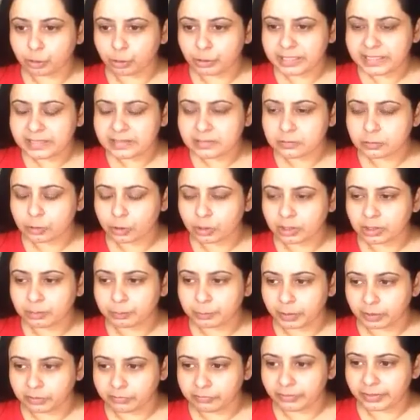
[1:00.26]
though he's not
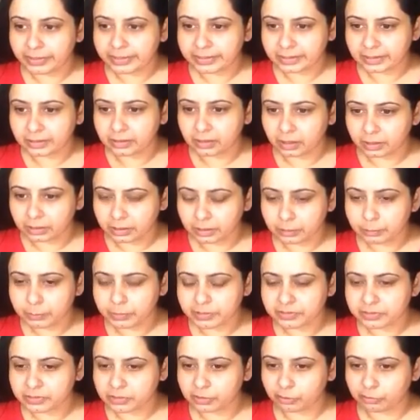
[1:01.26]
perfect and
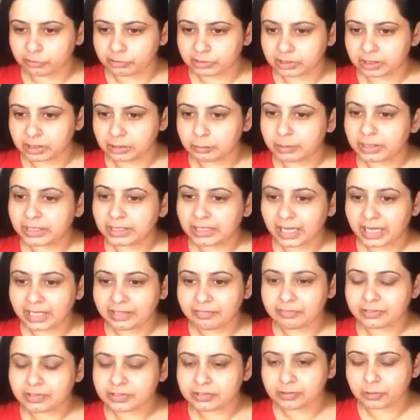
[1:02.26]
100% over there. But
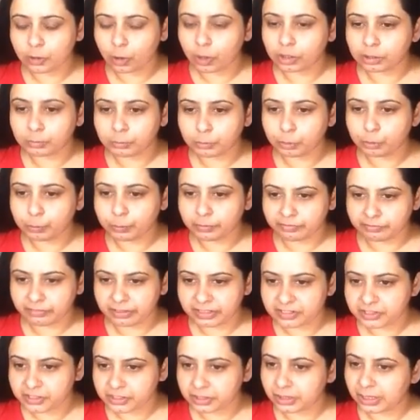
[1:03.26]
life is not about
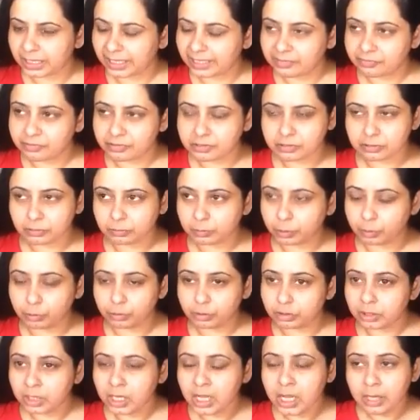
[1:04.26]
perfection. Life is about
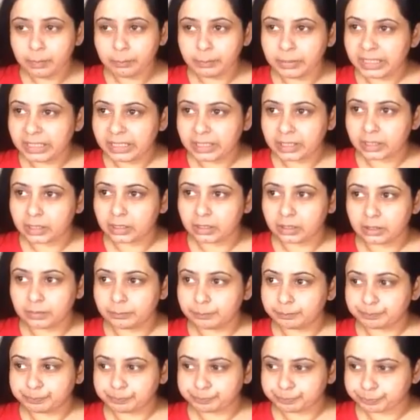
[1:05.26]
being
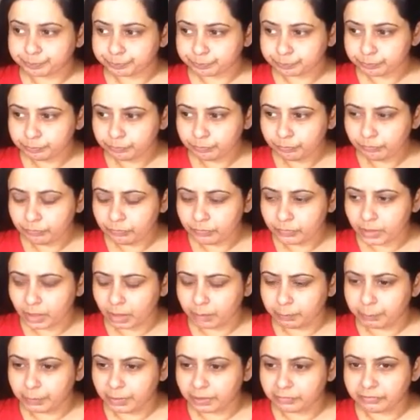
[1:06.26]

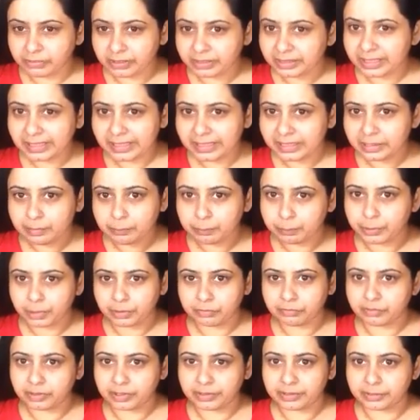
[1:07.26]
perfectly
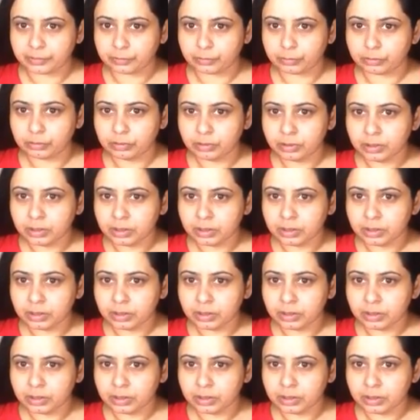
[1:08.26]
imperfect, you know.